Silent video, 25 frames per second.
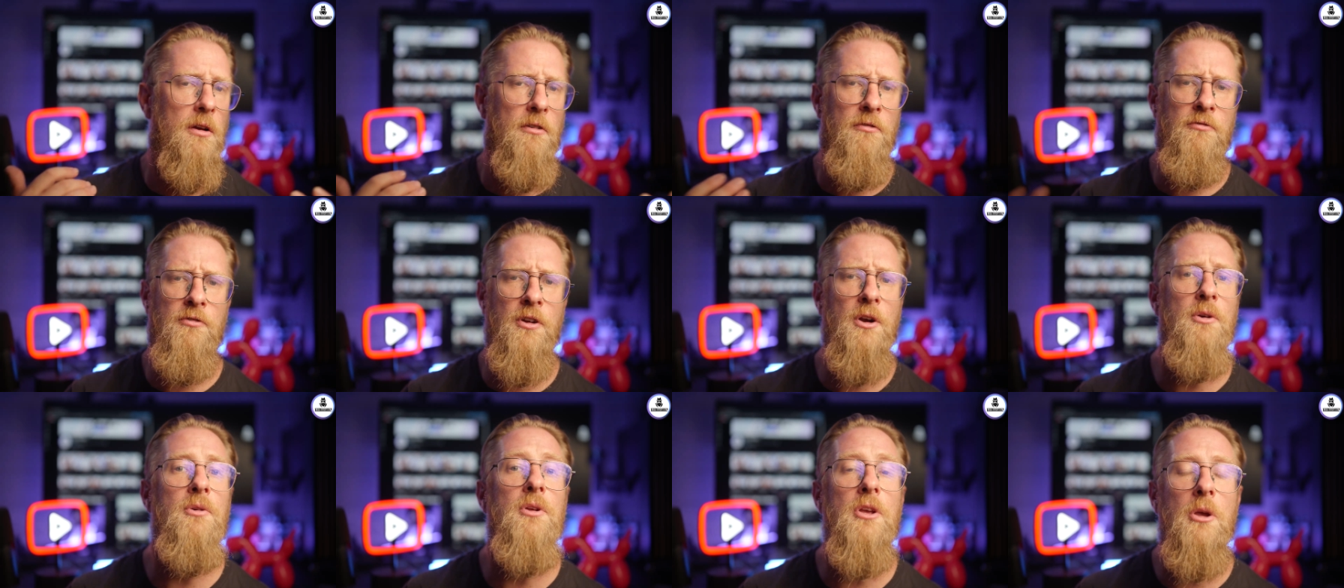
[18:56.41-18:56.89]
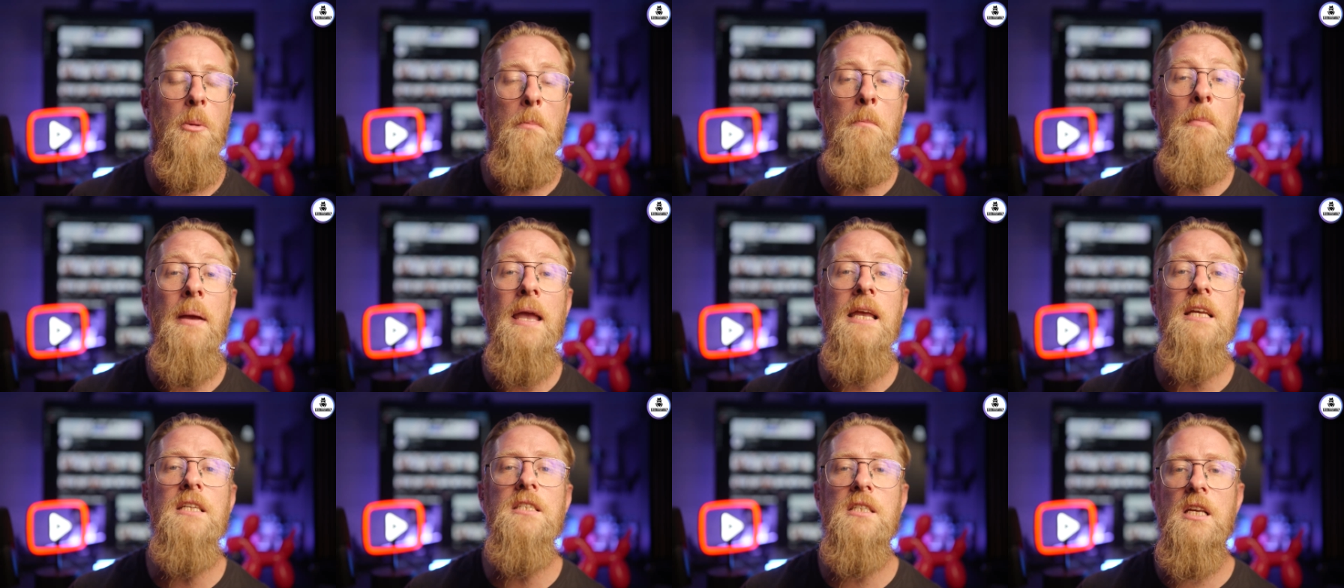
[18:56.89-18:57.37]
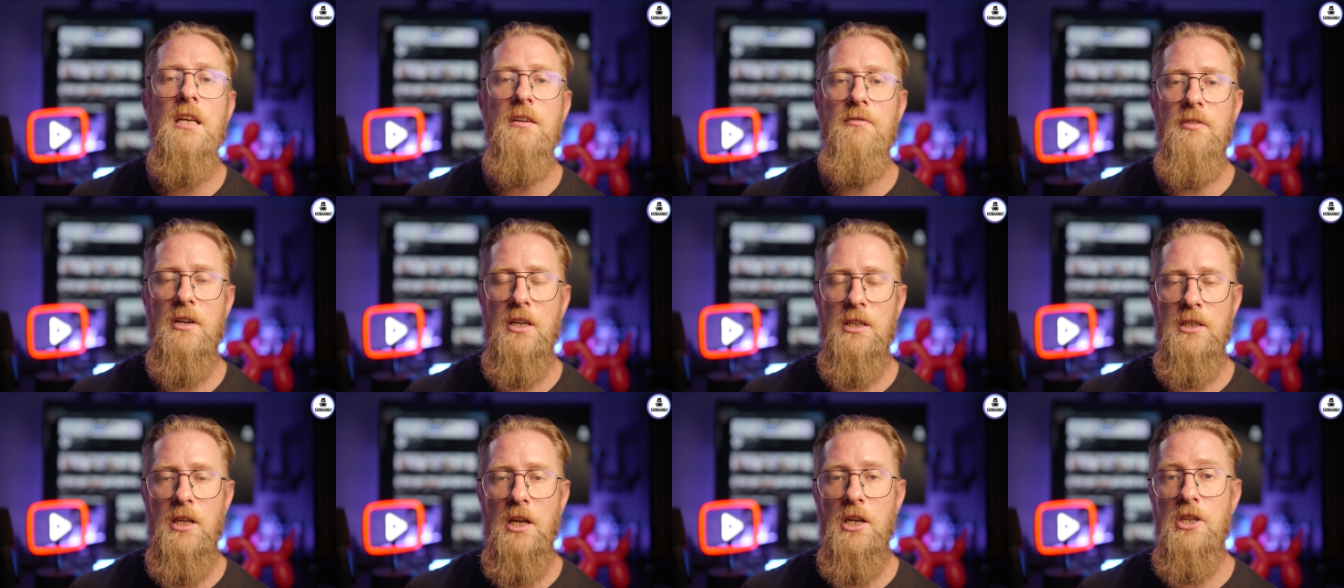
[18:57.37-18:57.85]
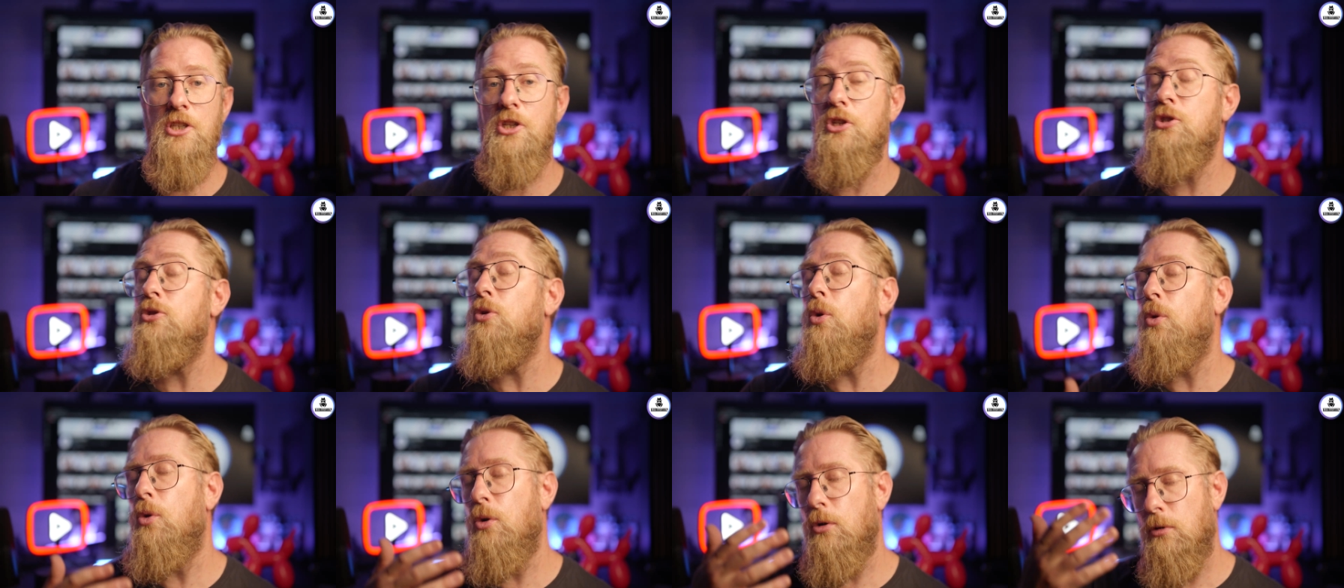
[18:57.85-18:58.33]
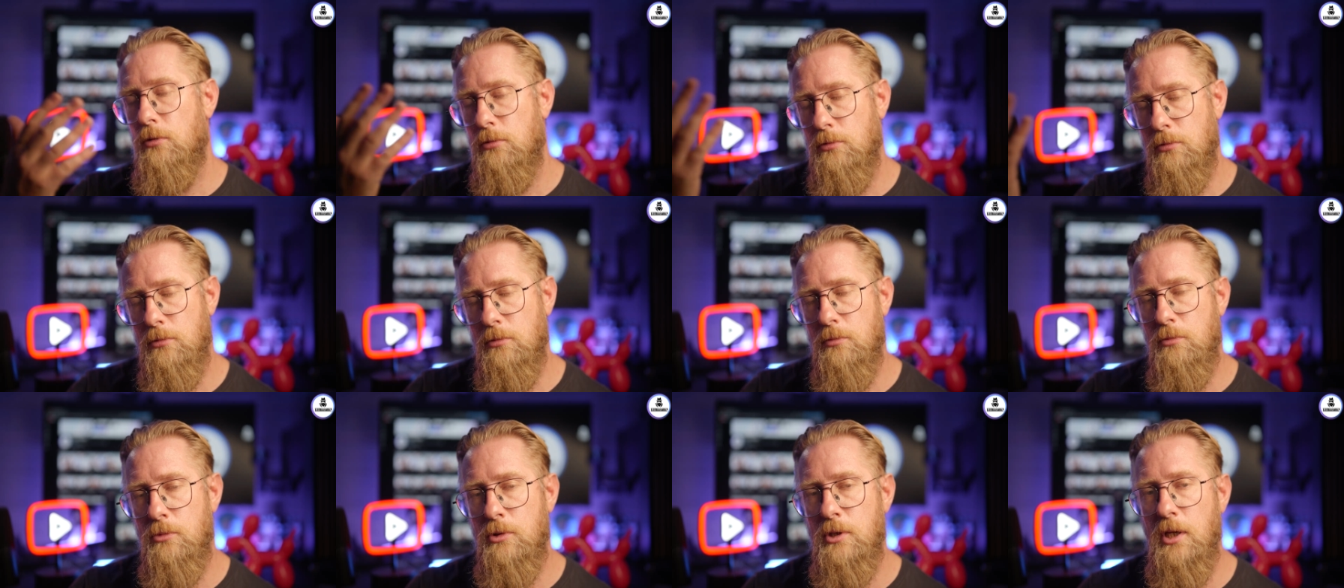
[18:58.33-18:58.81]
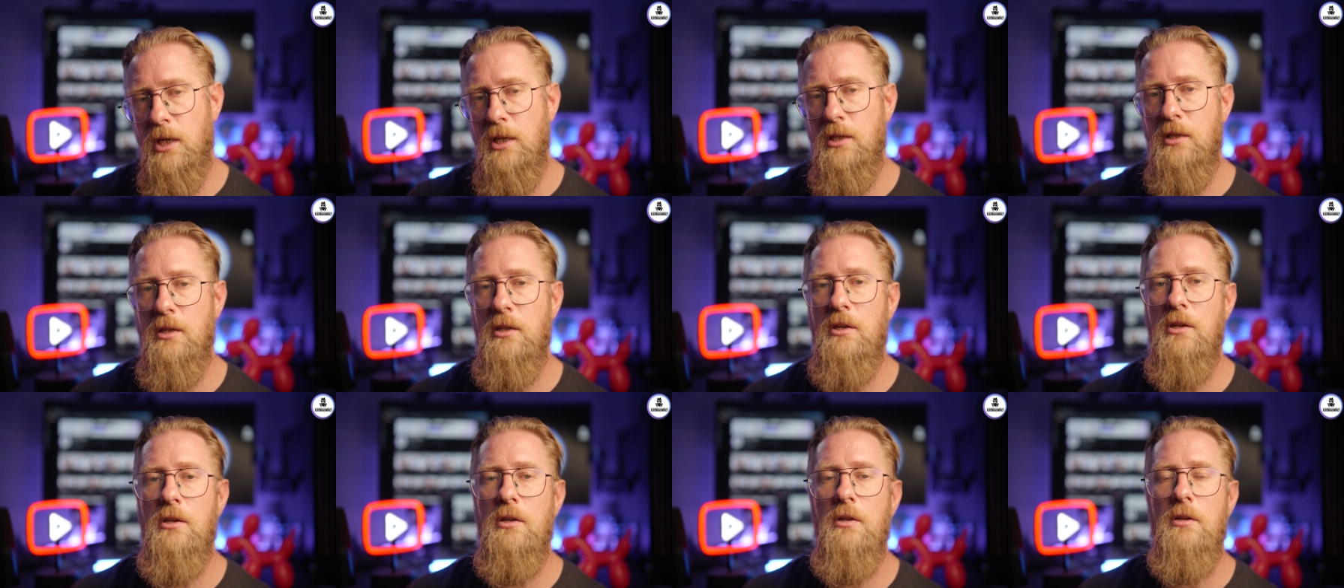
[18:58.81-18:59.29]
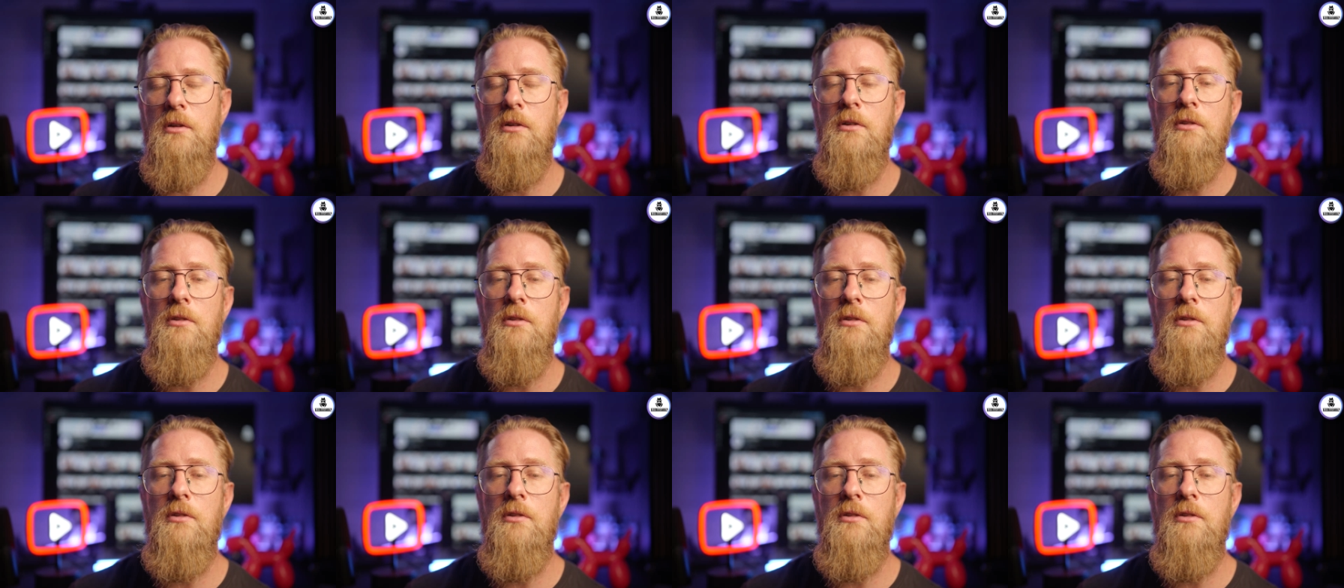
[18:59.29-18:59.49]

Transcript: very amazing validations or mutating